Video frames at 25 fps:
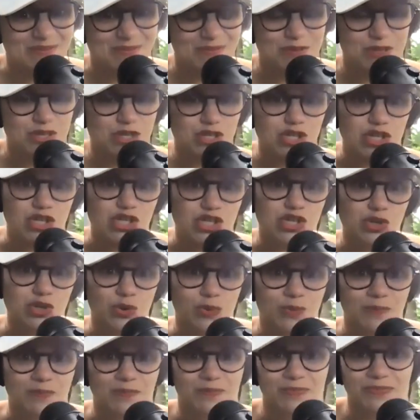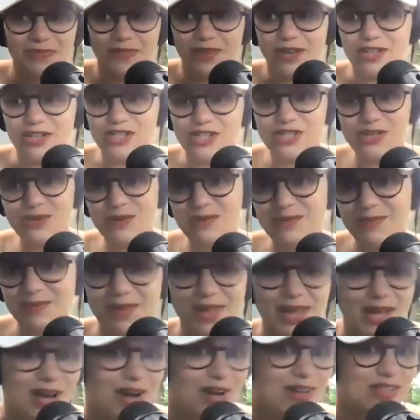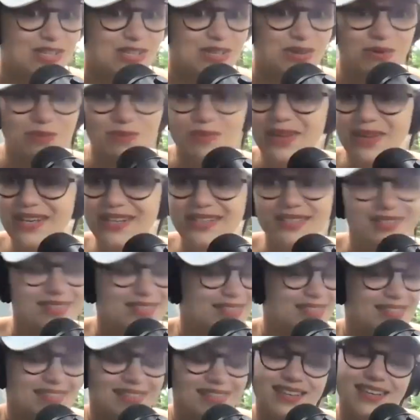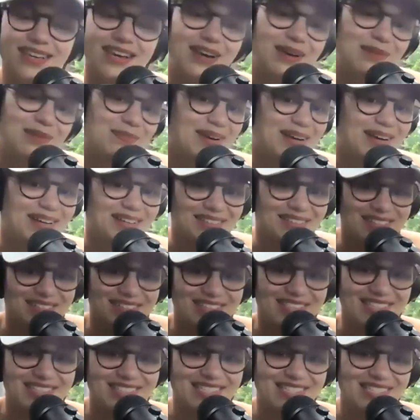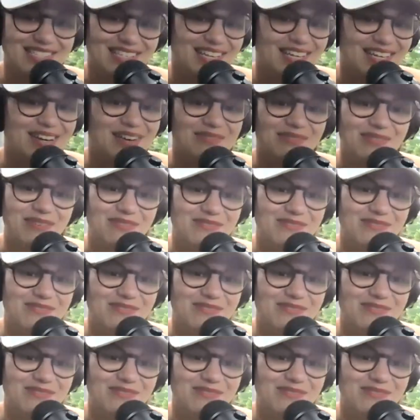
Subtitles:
We just assume, assume. Come on, it's enough of